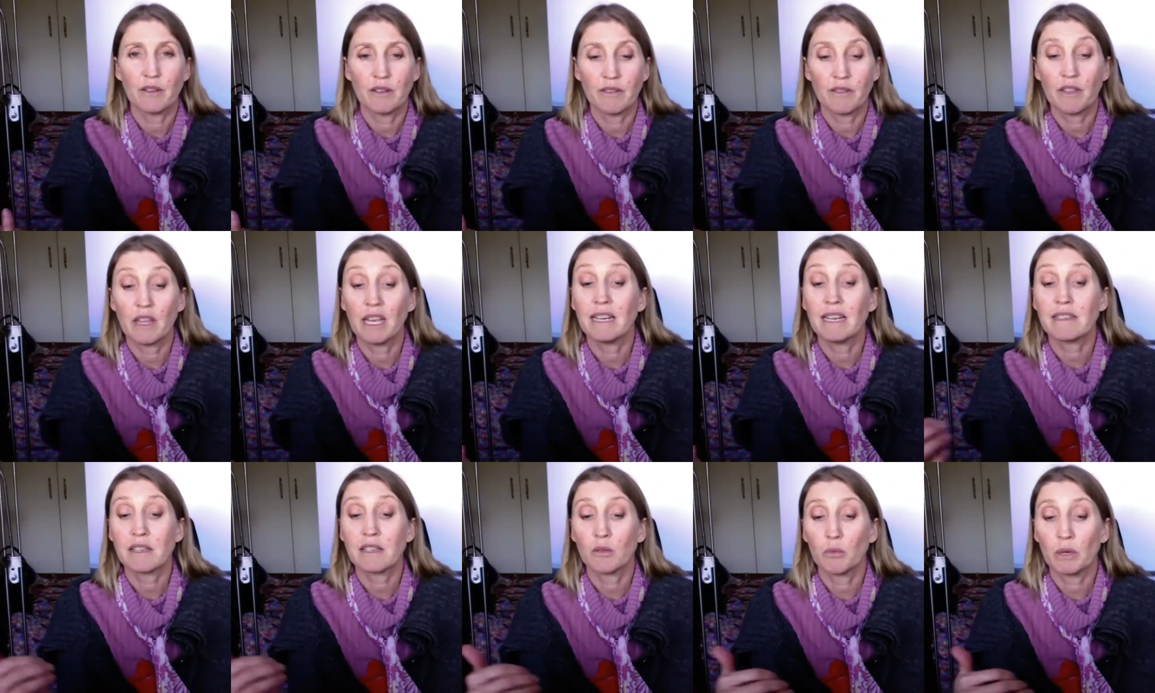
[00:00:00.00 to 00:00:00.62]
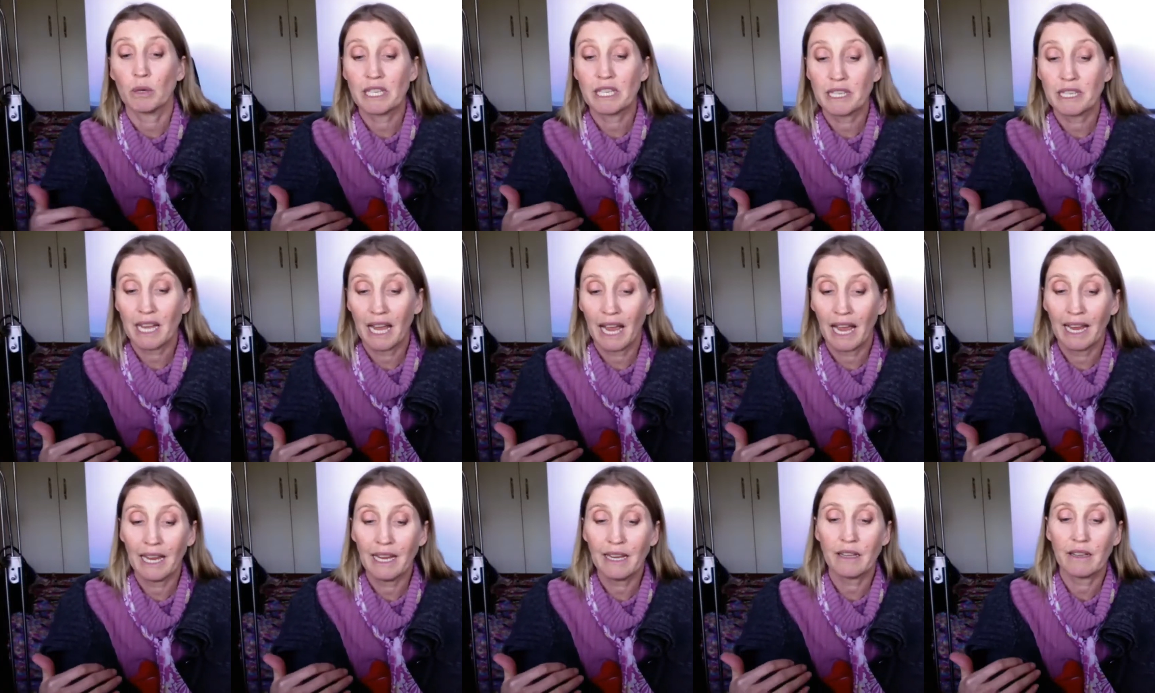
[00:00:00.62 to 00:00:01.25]
things that we
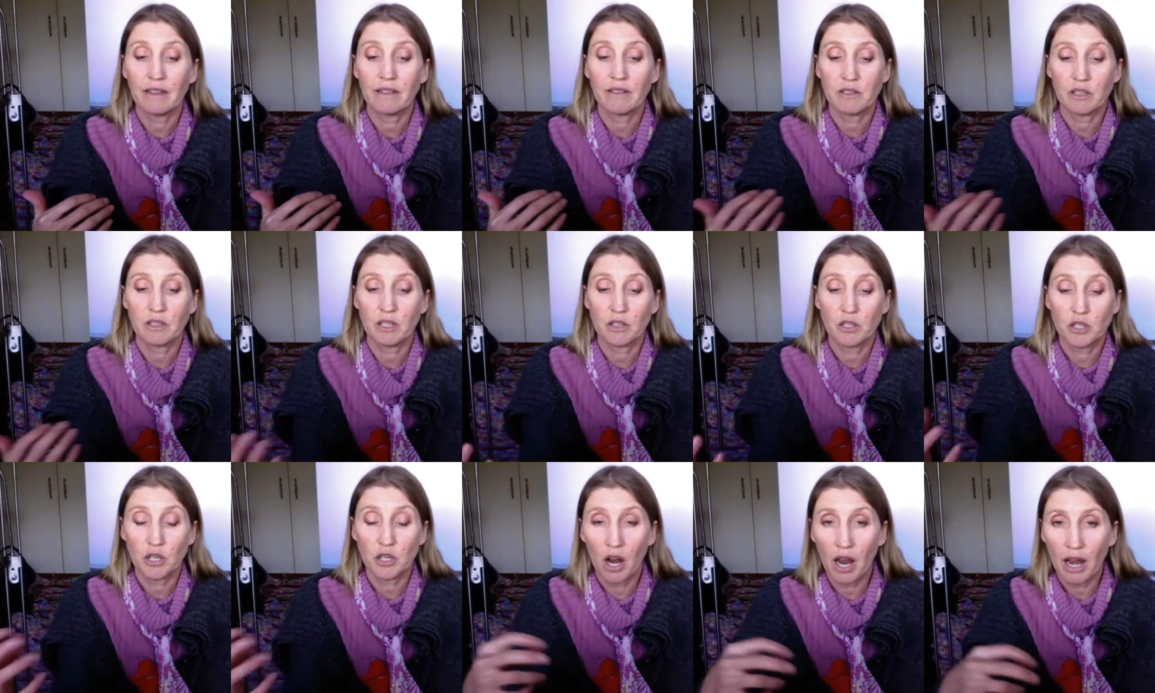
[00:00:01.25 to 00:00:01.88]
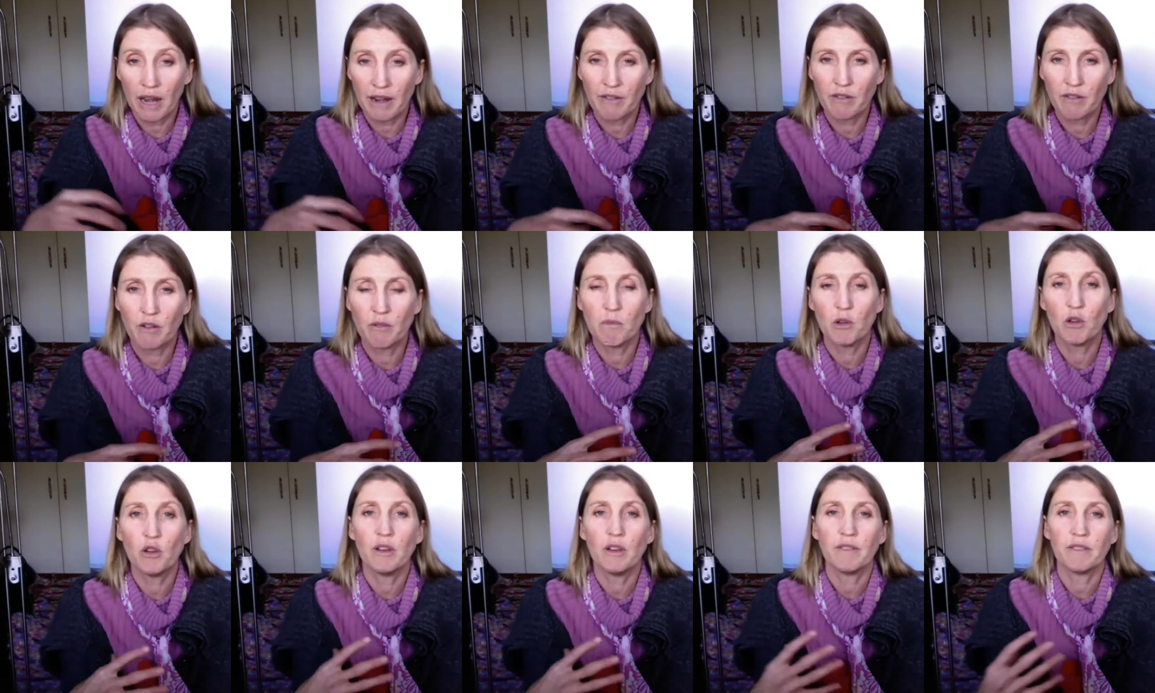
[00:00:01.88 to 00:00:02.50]
take to try and
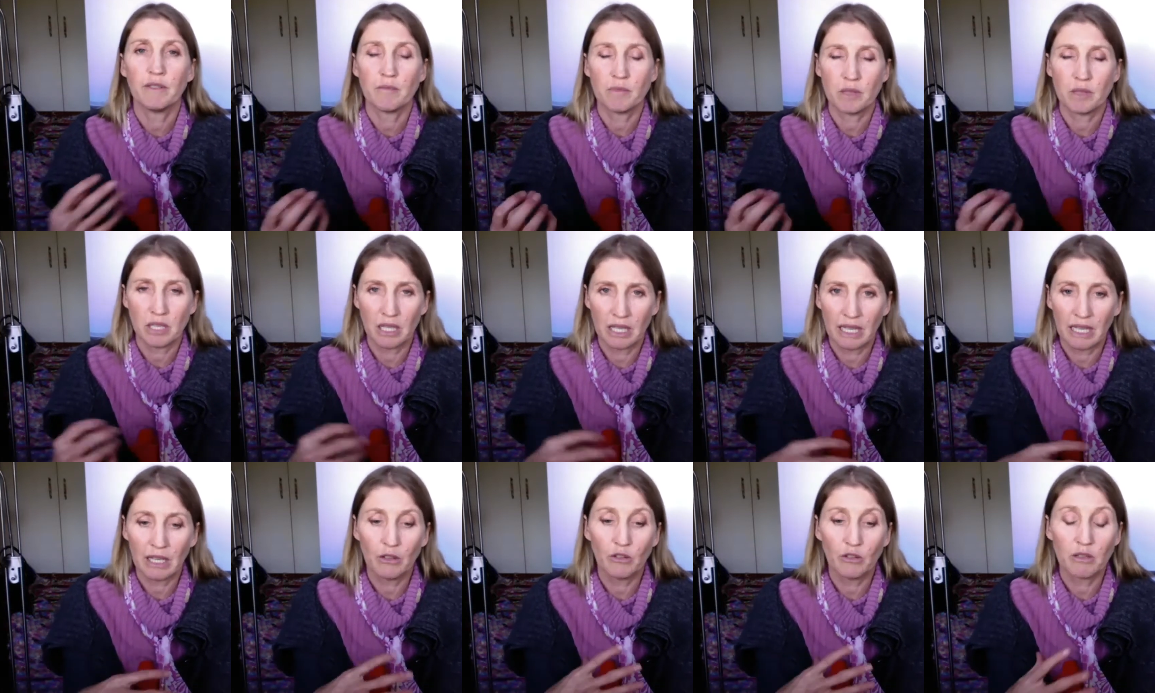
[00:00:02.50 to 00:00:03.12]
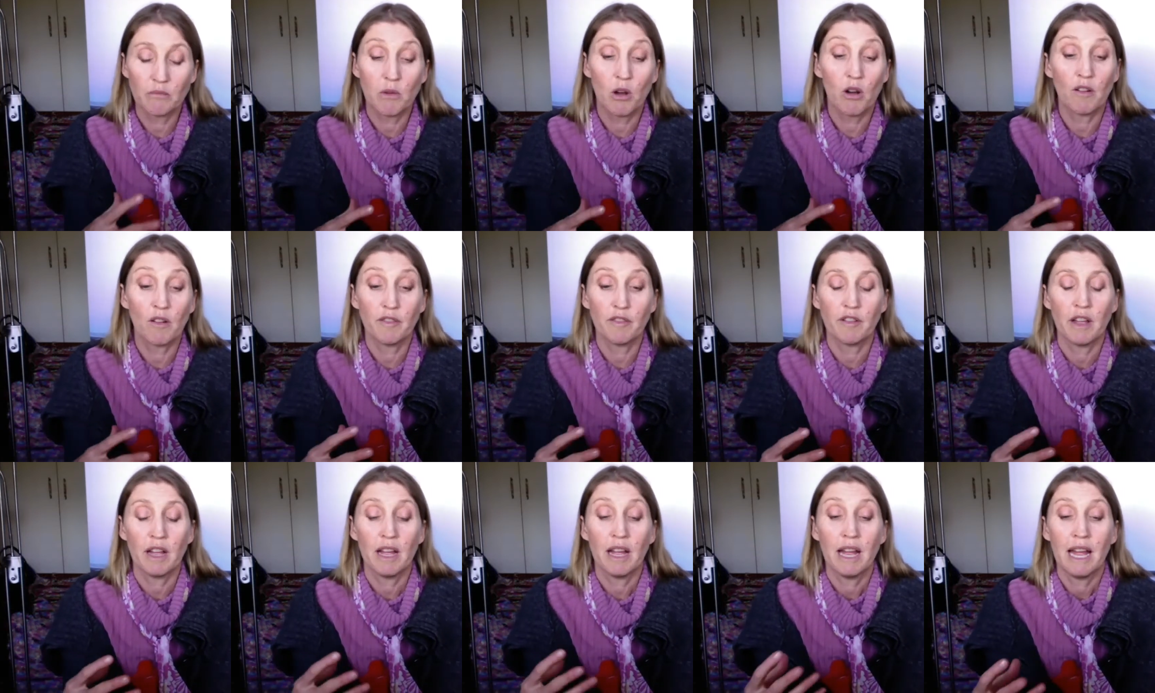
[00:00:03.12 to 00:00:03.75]
remove them, to kill them off,
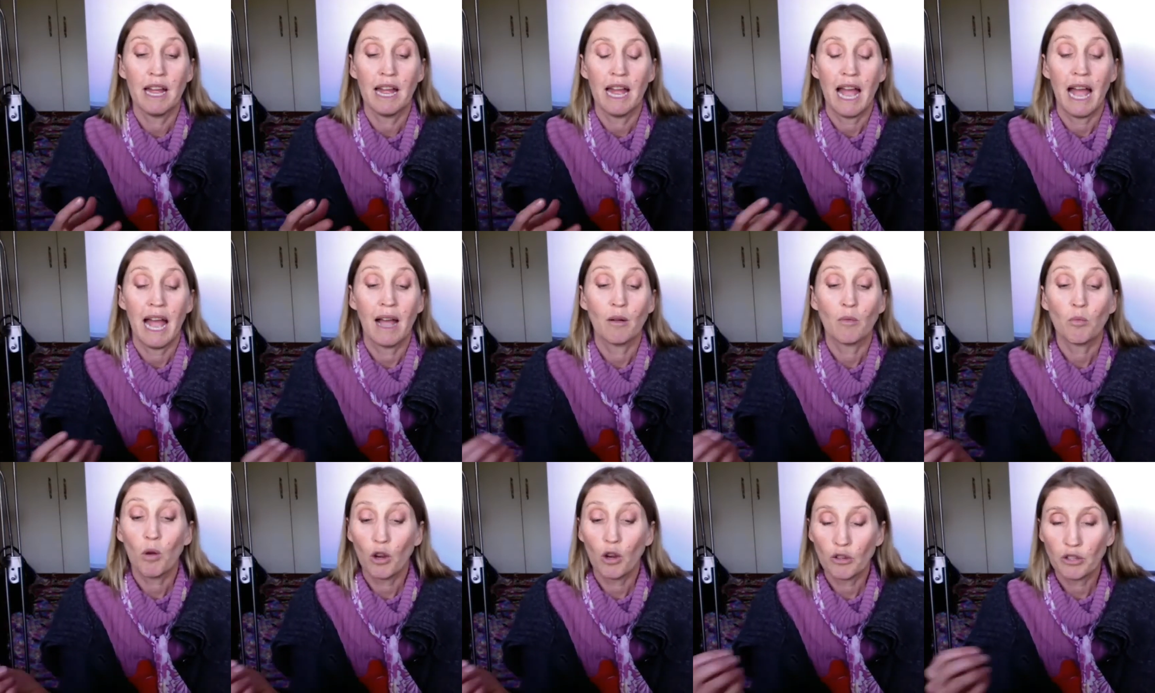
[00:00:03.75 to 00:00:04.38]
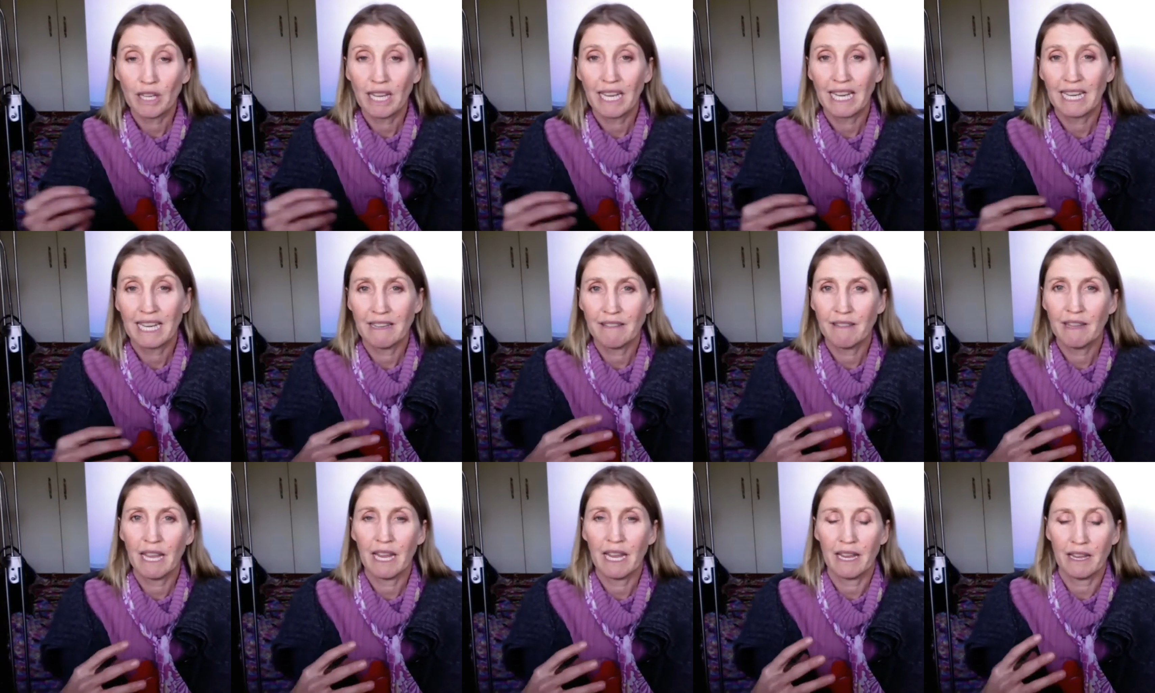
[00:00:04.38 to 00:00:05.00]
won't get in
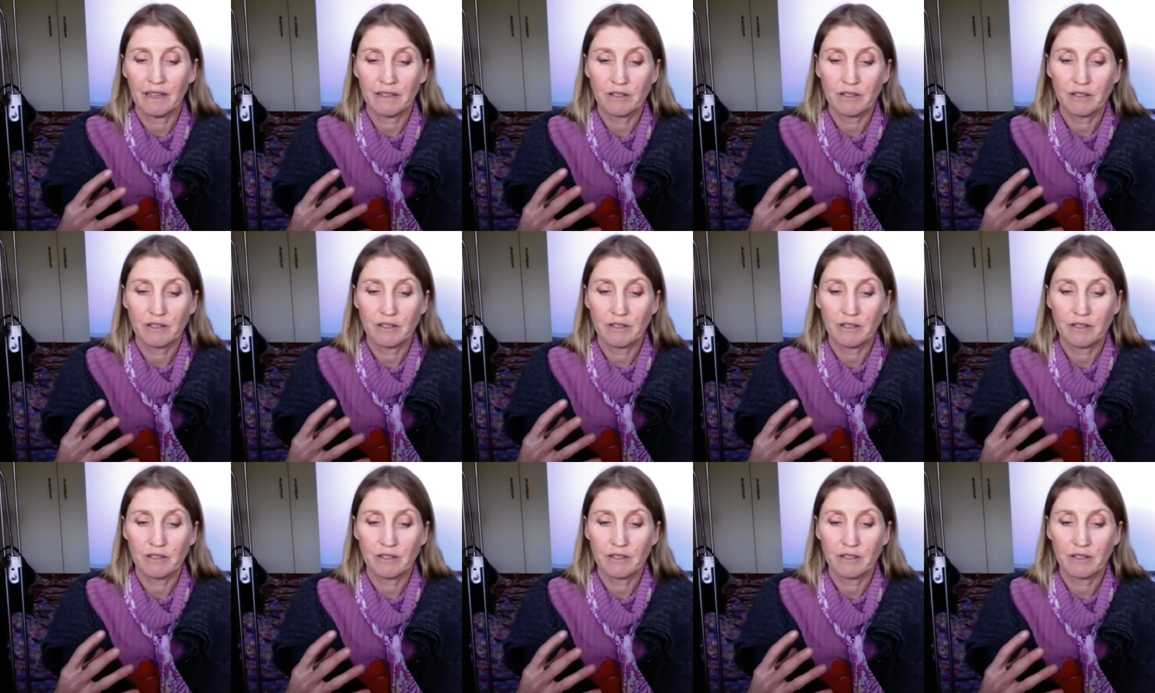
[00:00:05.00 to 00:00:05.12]
there.